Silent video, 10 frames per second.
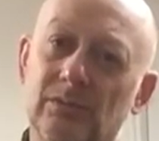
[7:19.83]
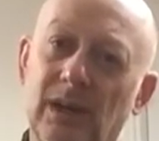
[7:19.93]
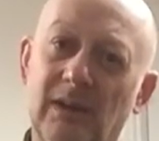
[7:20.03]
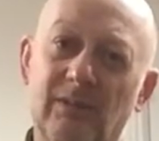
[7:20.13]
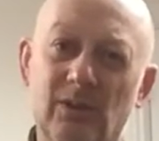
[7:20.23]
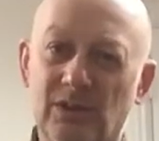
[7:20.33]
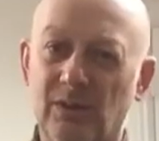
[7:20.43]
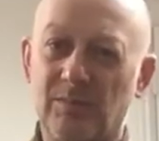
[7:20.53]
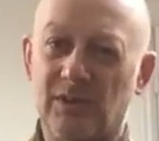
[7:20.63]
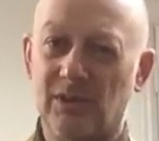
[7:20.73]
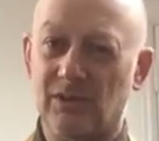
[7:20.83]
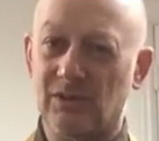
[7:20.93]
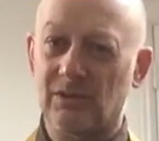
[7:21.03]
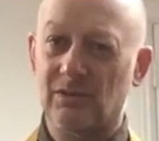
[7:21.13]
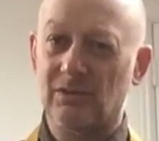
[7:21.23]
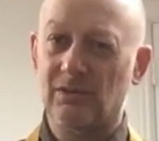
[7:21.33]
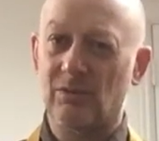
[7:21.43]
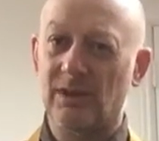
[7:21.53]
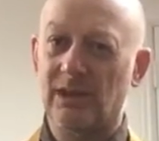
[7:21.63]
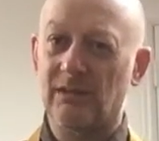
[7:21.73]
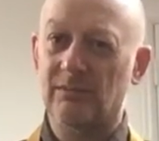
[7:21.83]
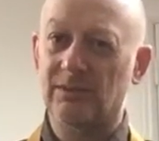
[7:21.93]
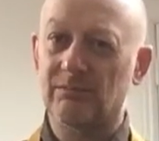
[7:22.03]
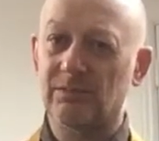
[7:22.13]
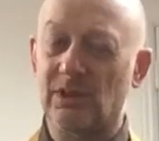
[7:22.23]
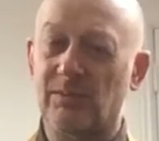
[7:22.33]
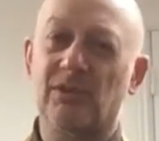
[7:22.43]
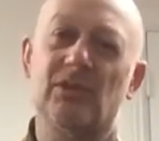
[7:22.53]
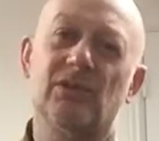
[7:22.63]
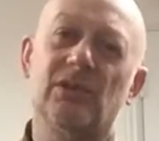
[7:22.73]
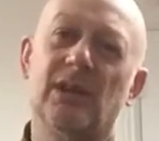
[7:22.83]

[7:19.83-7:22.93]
have no substance, no real substance,